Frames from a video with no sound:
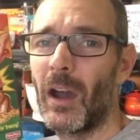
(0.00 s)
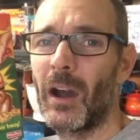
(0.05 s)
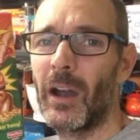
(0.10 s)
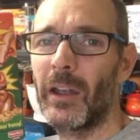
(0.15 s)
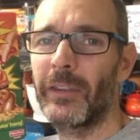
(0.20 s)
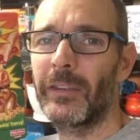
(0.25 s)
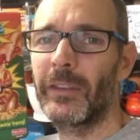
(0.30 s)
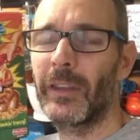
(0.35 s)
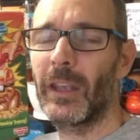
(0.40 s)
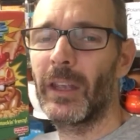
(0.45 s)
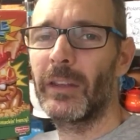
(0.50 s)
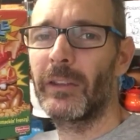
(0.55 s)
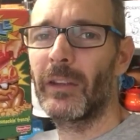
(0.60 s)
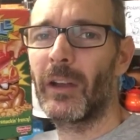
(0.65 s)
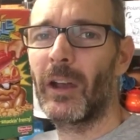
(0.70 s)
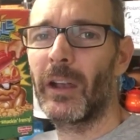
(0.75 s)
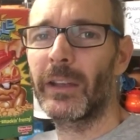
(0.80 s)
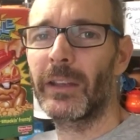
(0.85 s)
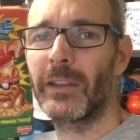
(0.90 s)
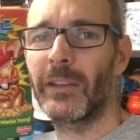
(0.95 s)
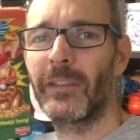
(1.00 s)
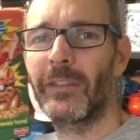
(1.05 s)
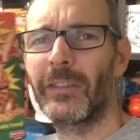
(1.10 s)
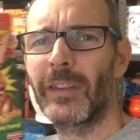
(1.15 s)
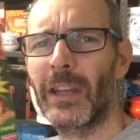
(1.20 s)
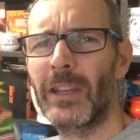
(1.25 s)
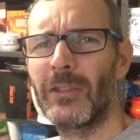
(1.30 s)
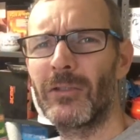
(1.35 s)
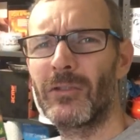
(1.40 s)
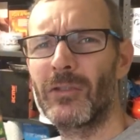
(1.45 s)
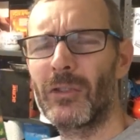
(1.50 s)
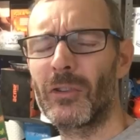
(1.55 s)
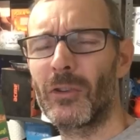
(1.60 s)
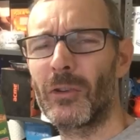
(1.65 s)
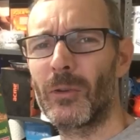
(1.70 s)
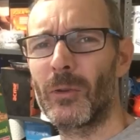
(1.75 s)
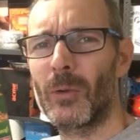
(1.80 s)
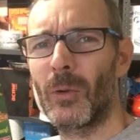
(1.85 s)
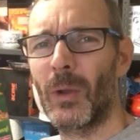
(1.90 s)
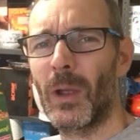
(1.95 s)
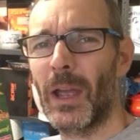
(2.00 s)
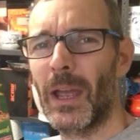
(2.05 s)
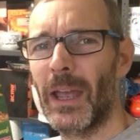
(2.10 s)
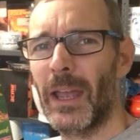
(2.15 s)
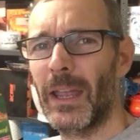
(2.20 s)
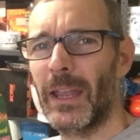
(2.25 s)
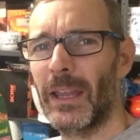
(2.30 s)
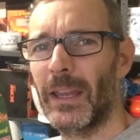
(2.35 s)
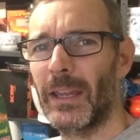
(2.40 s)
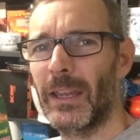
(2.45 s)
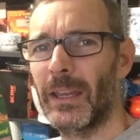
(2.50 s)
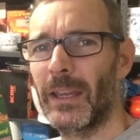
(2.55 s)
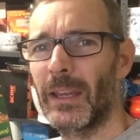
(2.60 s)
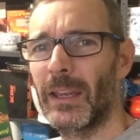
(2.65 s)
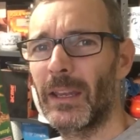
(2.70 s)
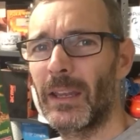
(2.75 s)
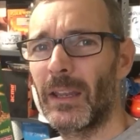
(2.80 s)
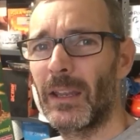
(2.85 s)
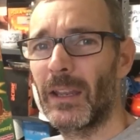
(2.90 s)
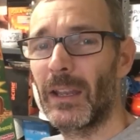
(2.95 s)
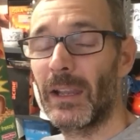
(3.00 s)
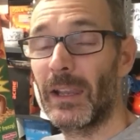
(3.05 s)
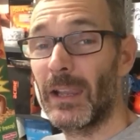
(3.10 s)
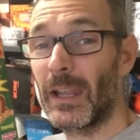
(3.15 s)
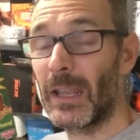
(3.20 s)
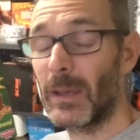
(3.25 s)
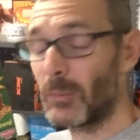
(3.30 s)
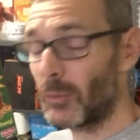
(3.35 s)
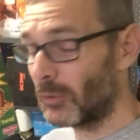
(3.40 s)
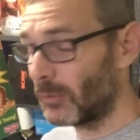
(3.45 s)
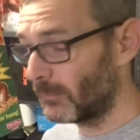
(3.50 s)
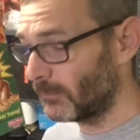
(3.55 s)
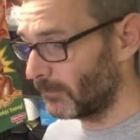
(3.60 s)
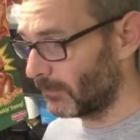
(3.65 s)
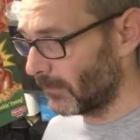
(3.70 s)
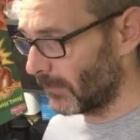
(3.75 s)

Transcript: I said, I can send you a label,